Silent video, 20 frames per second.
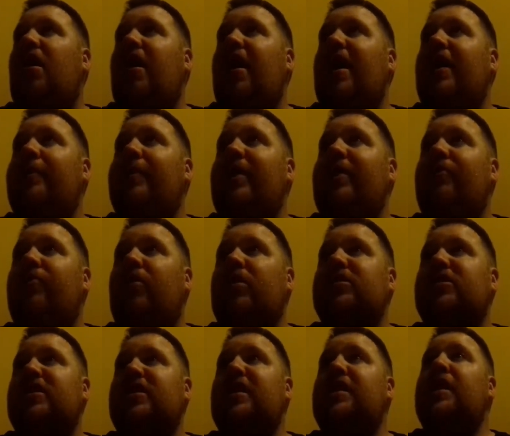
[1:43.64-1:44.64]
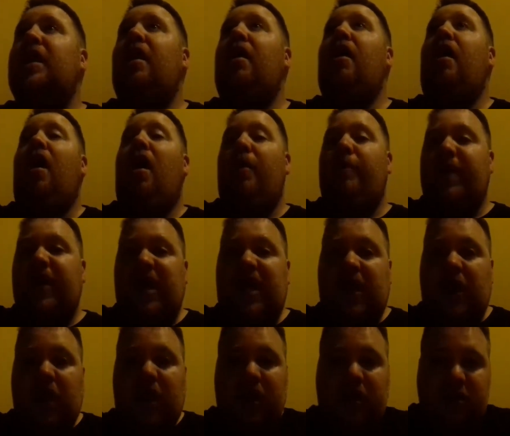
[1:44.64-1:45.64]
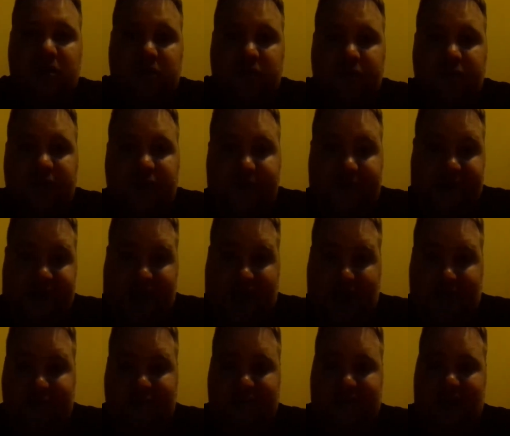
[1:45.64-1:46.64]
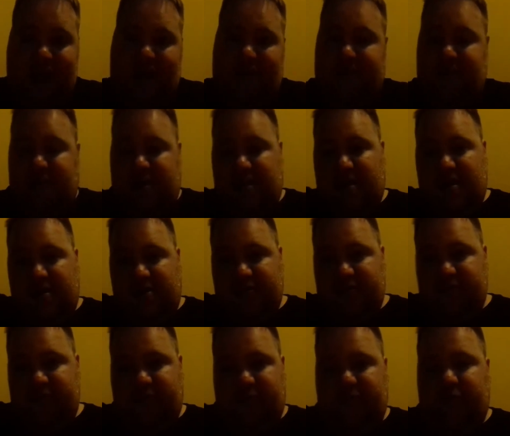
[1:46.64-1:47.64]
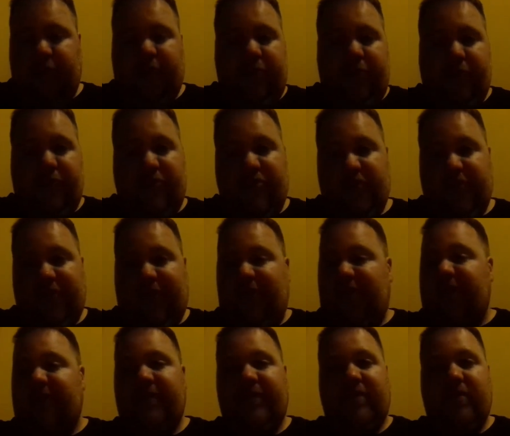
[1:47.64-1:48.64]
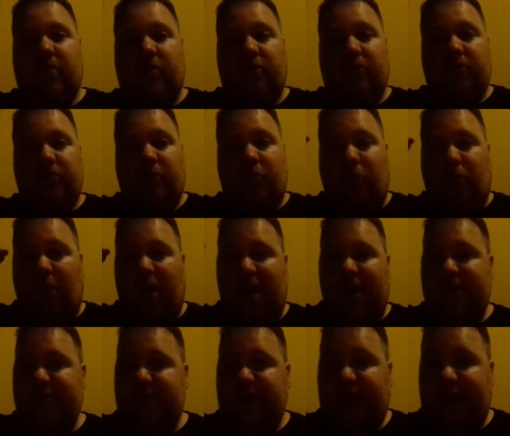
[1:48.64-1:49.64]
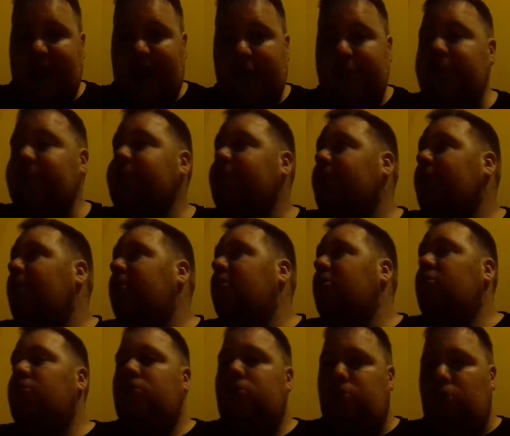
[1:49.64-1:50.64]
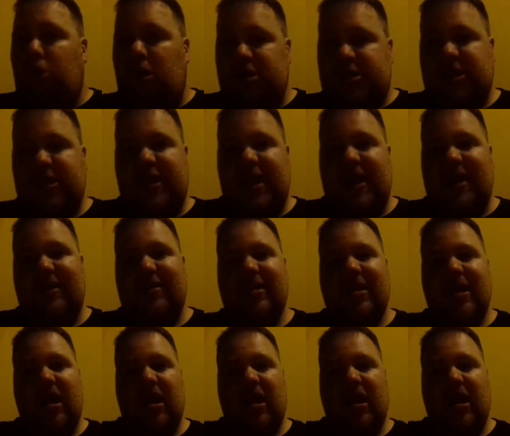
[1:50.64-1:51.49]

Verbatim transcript: I'll be watching it. I'll be screaming the house down or, or the roof off wherever I am watching this.